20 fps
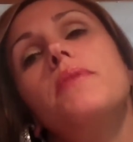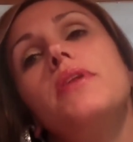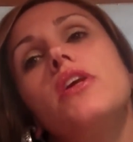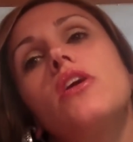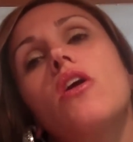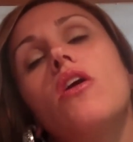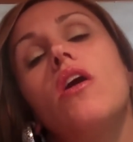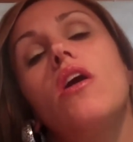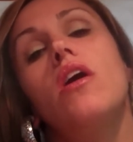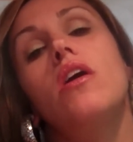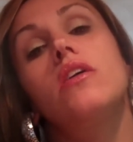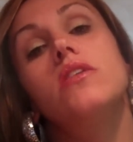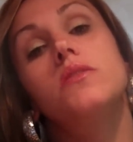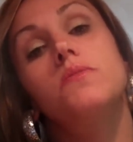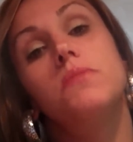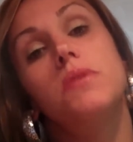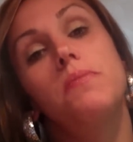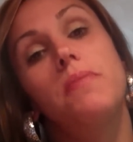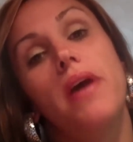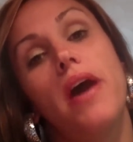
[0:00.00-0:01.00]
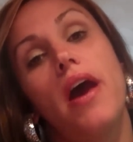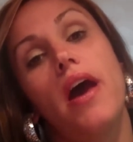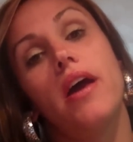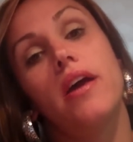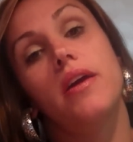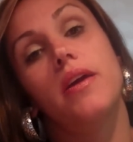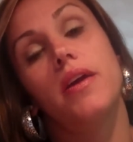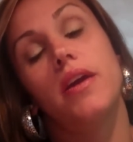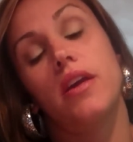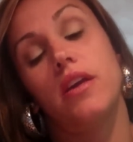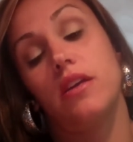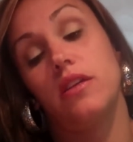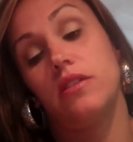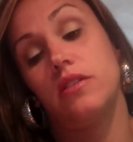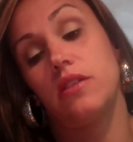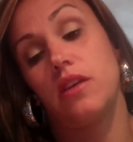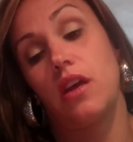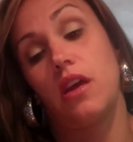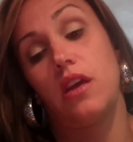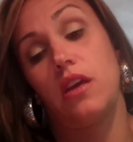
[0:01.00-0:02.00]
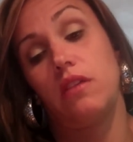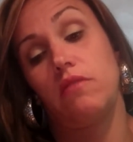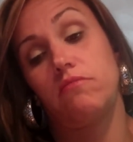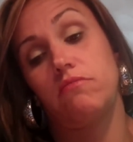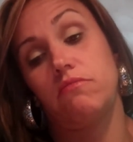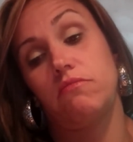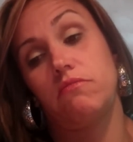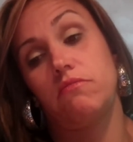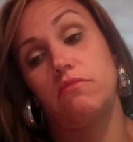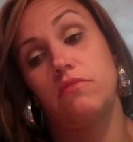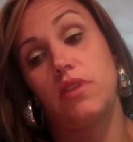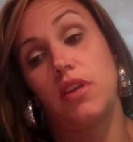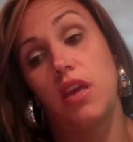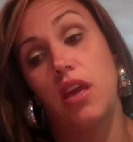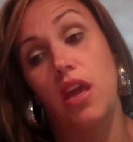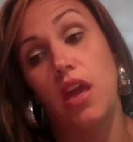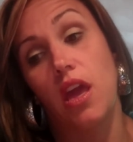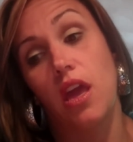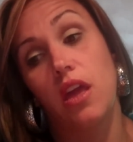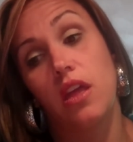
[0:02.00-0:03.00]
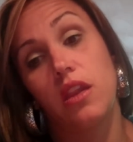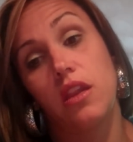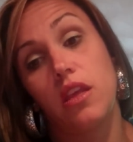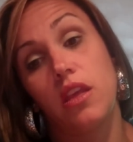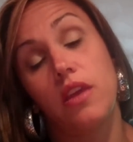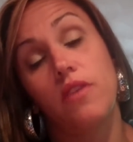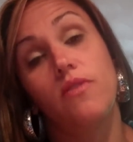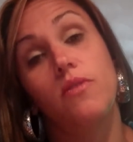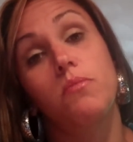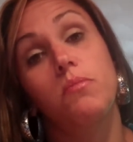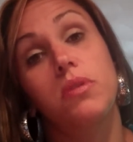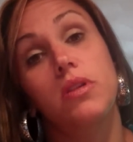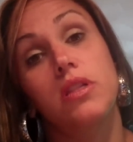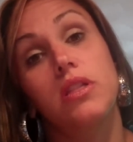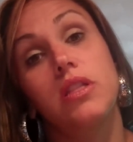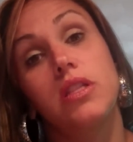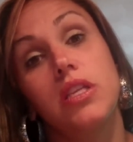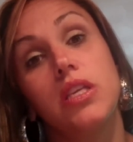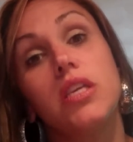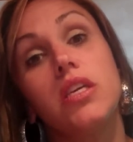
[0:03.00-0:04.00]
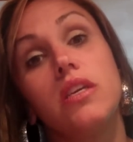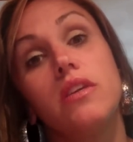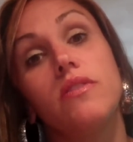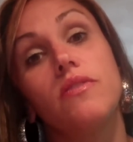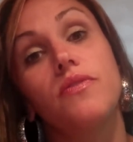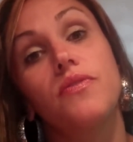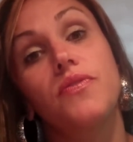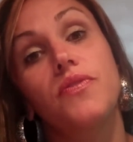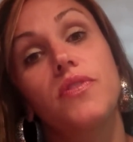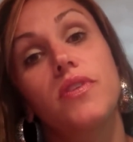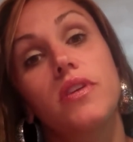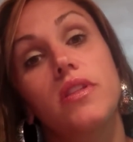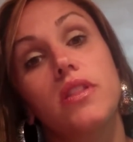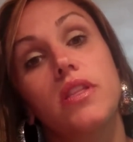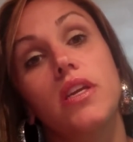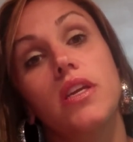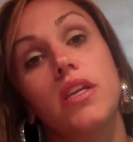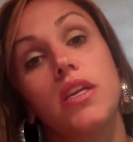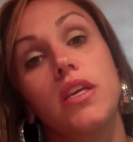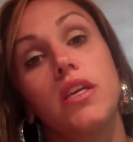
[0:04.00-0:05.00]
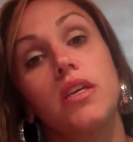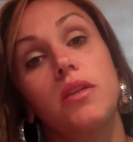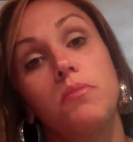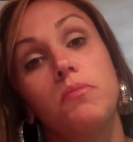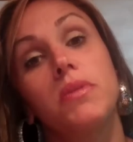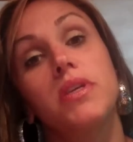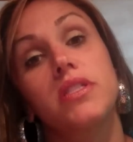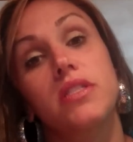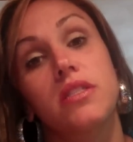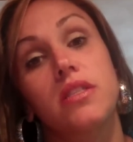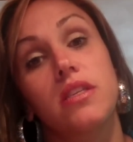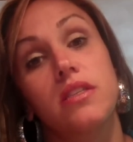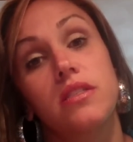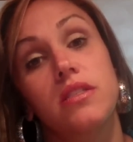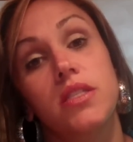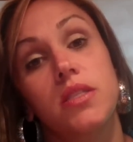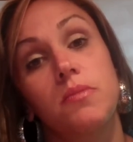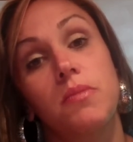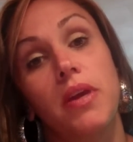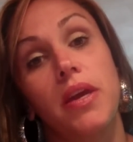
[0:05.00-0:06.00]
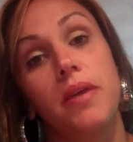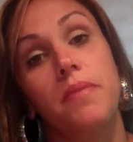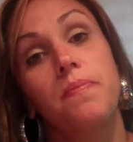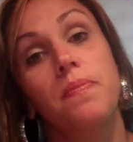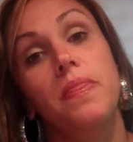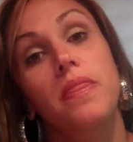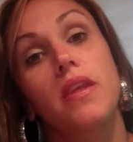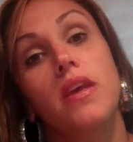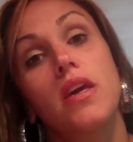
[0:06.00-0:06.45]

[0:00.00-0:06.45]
And he calls me back, and I can't even believe that he admits this to me.